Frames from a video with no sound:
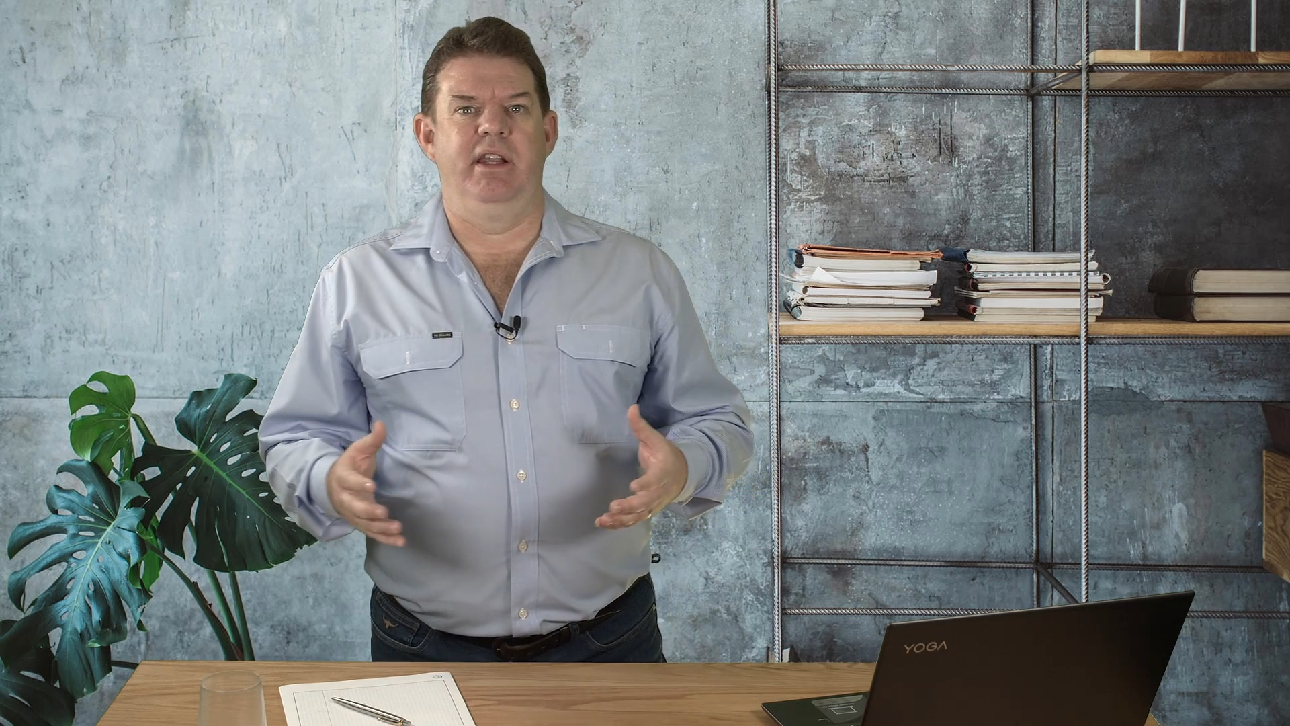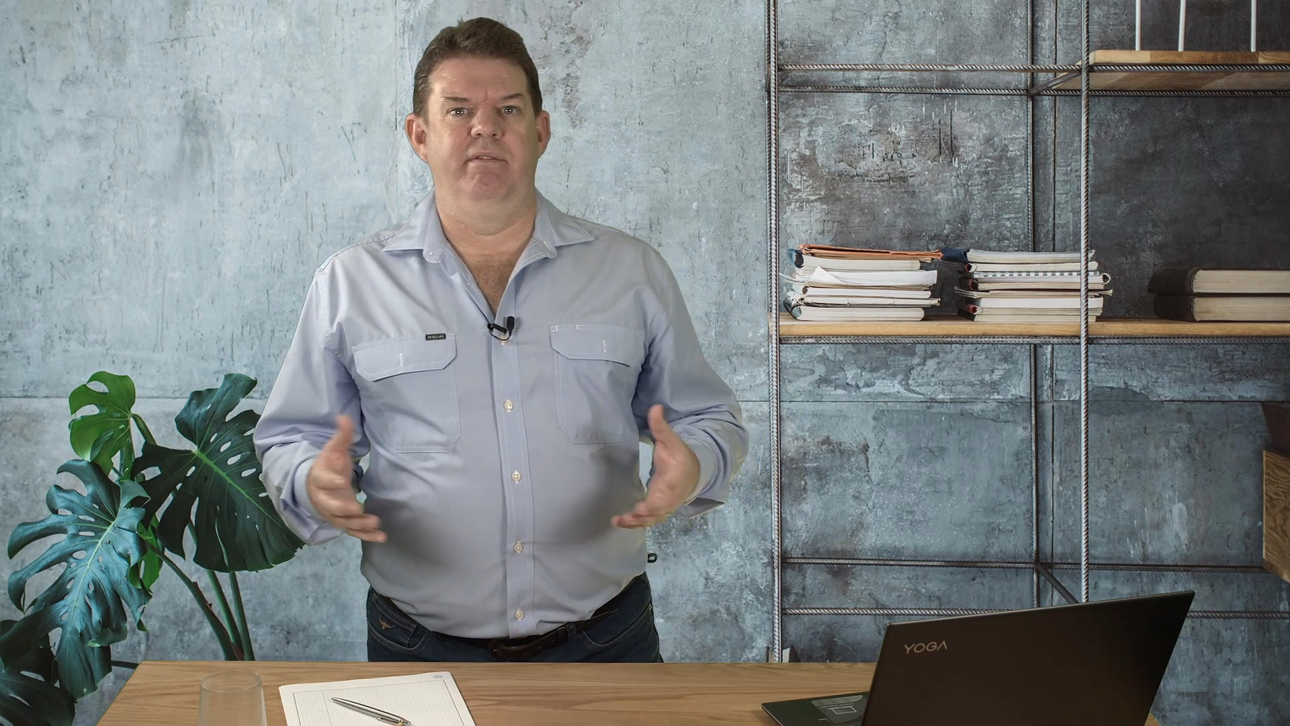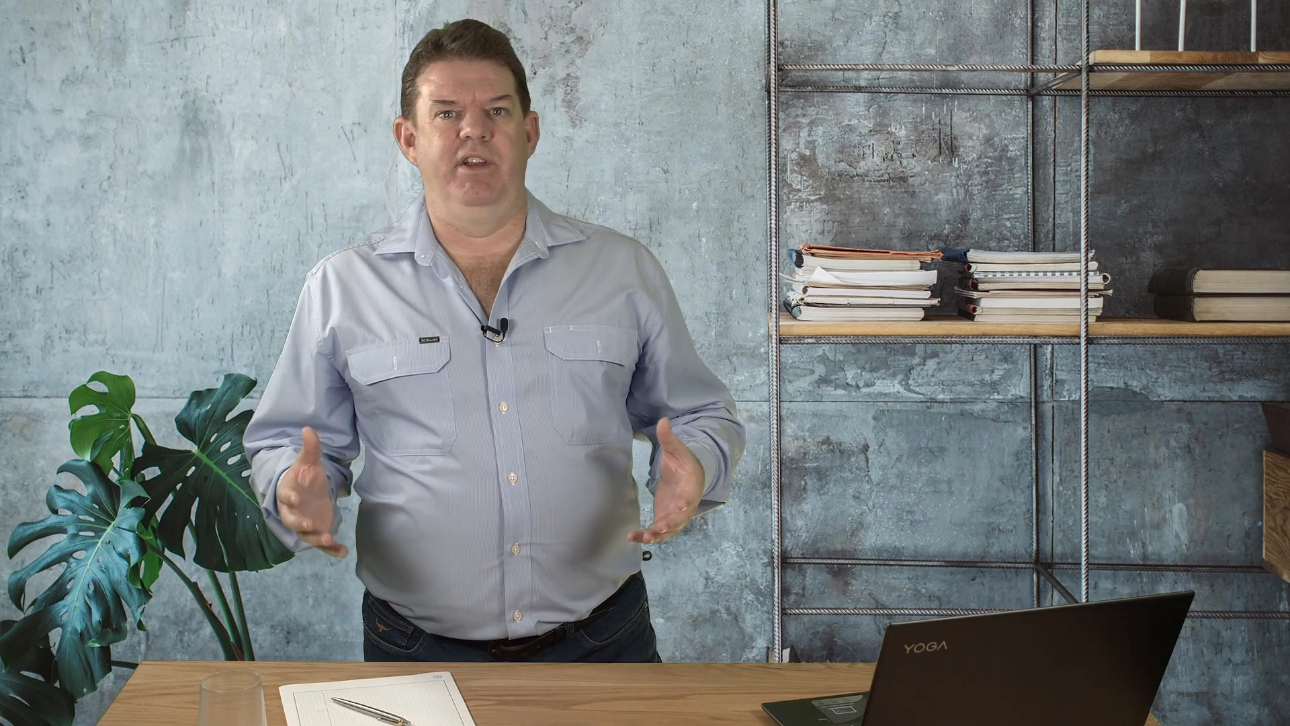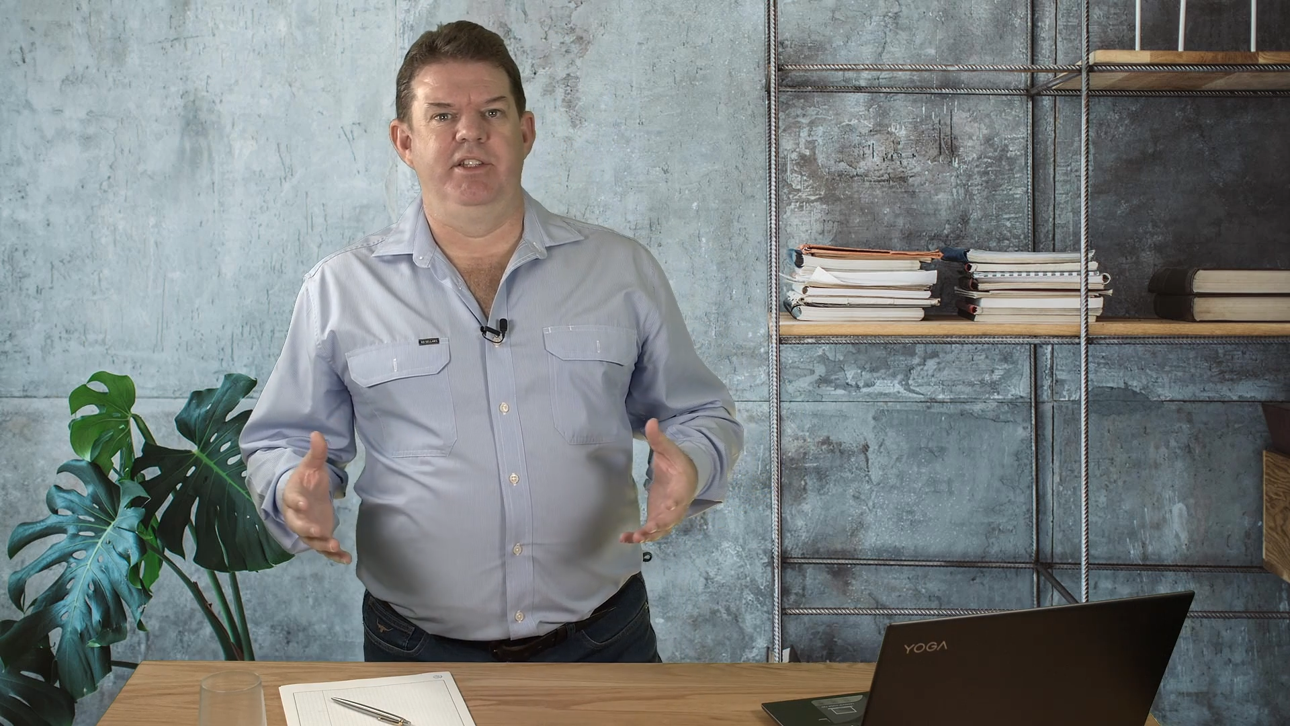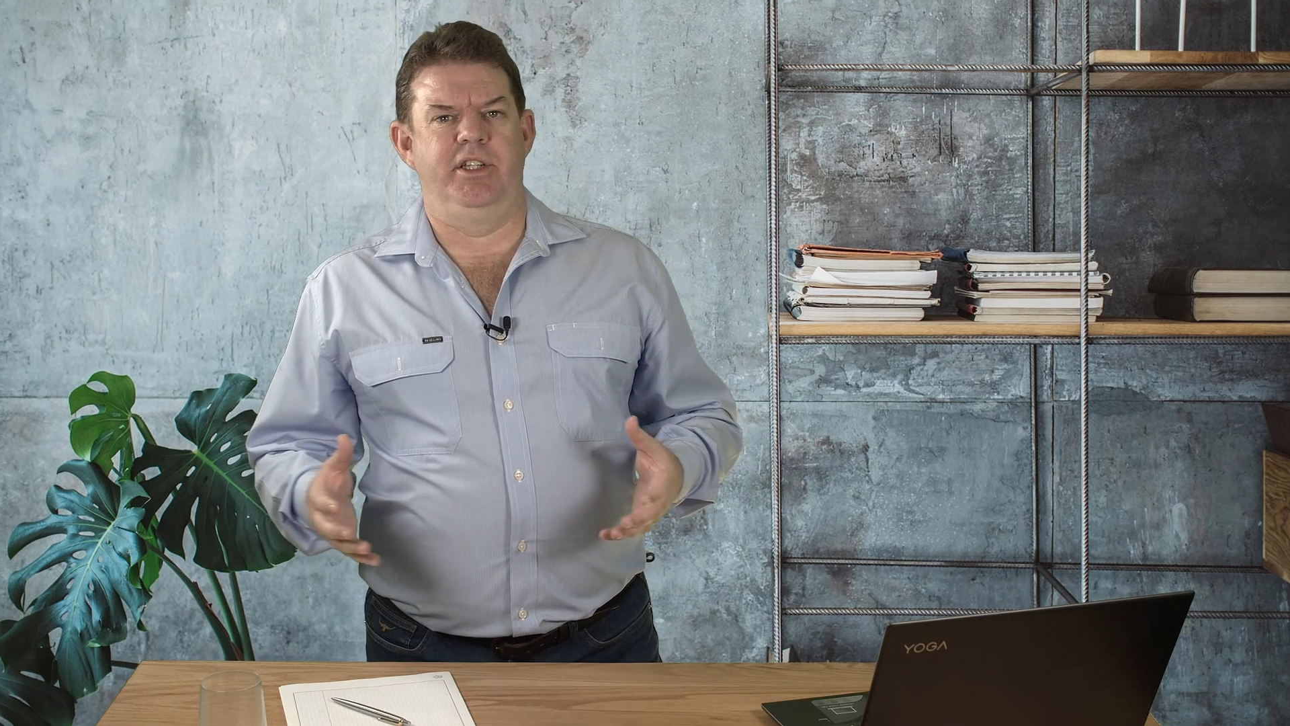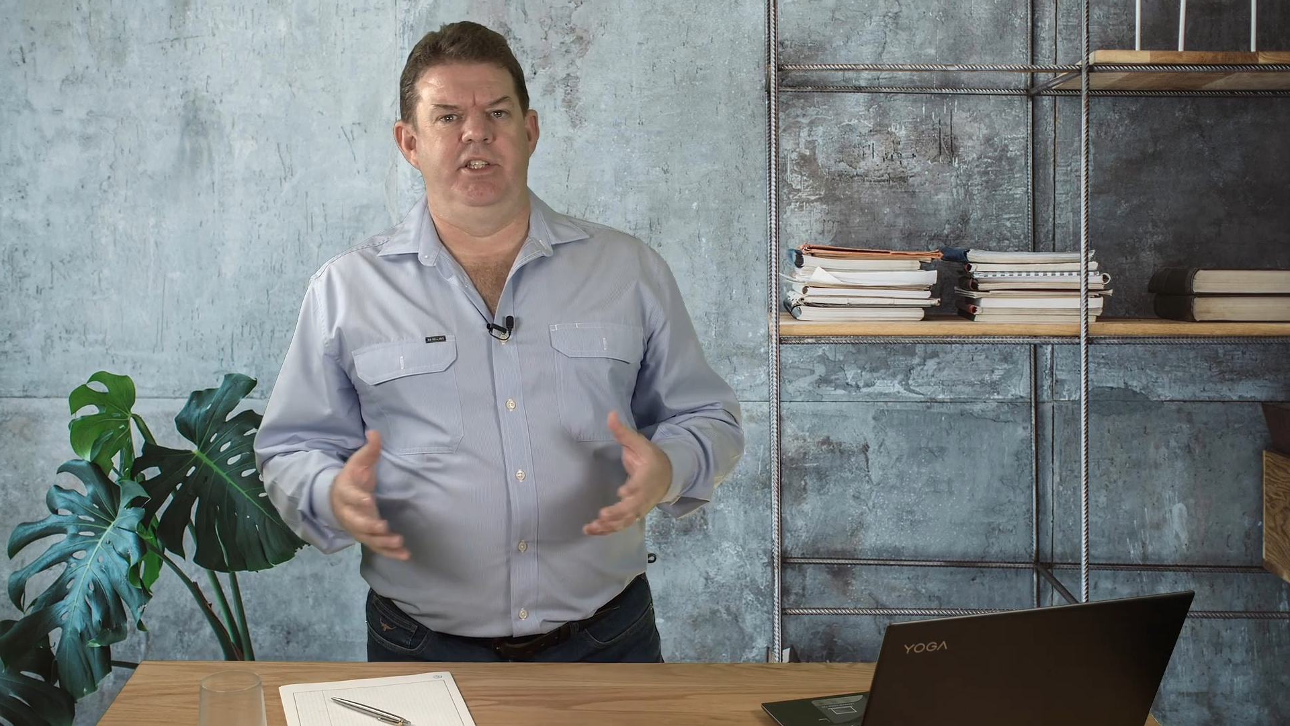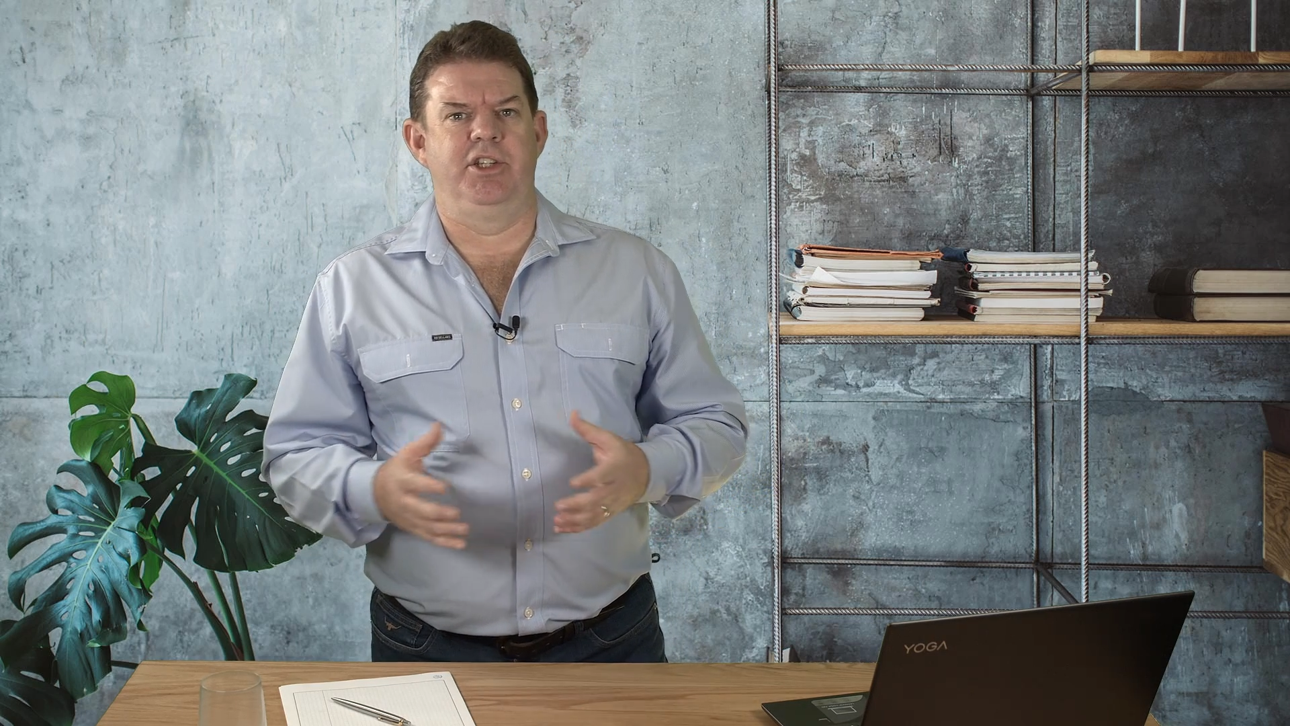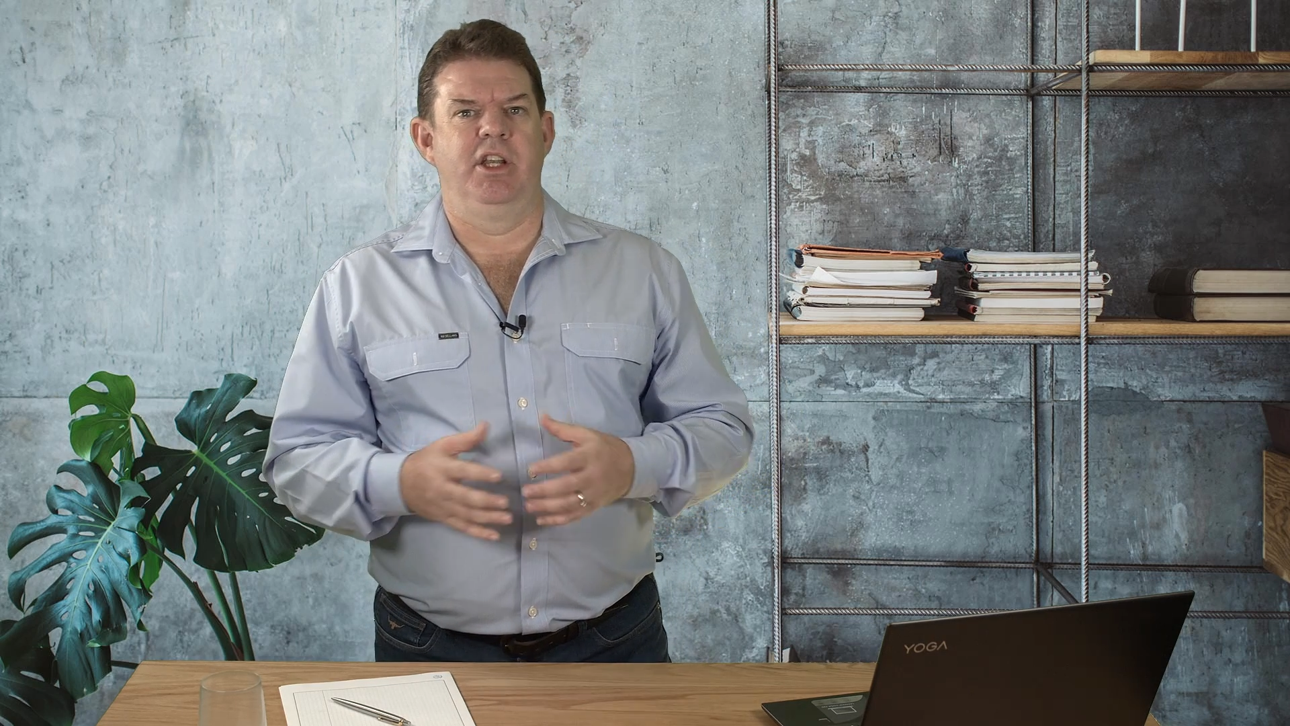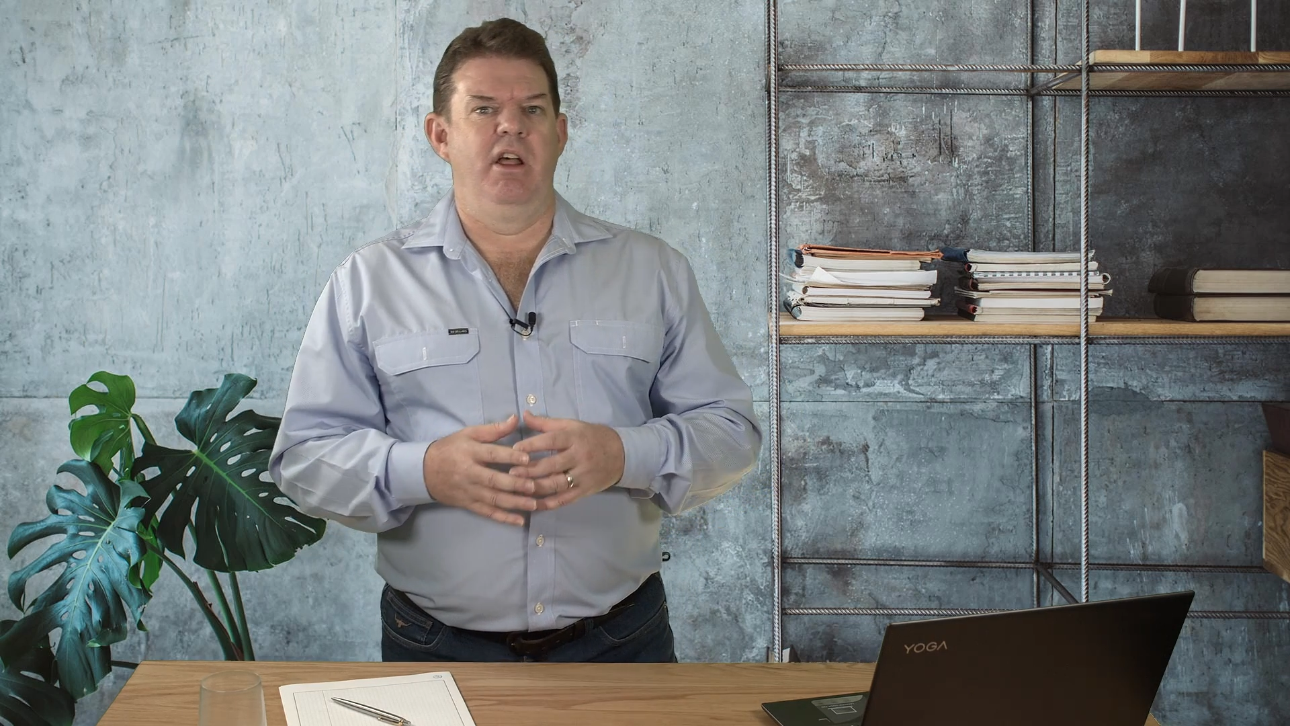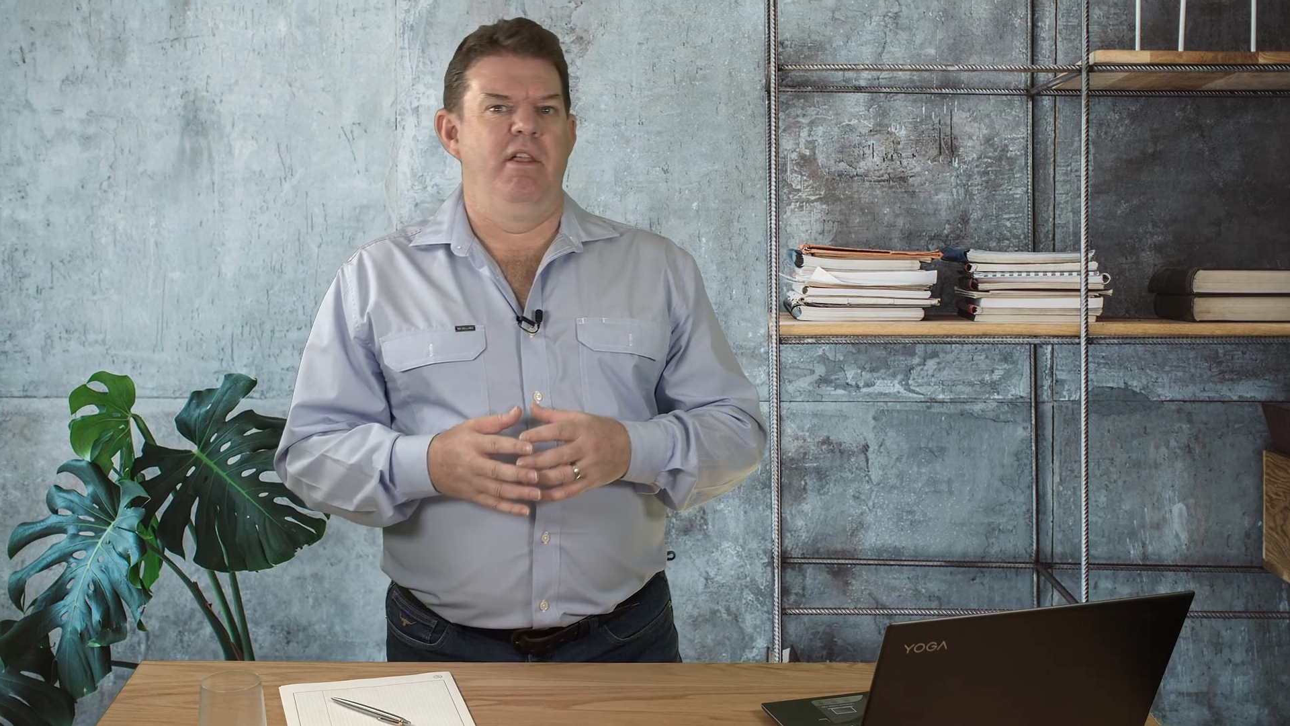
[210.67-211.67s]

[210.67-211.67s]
envisage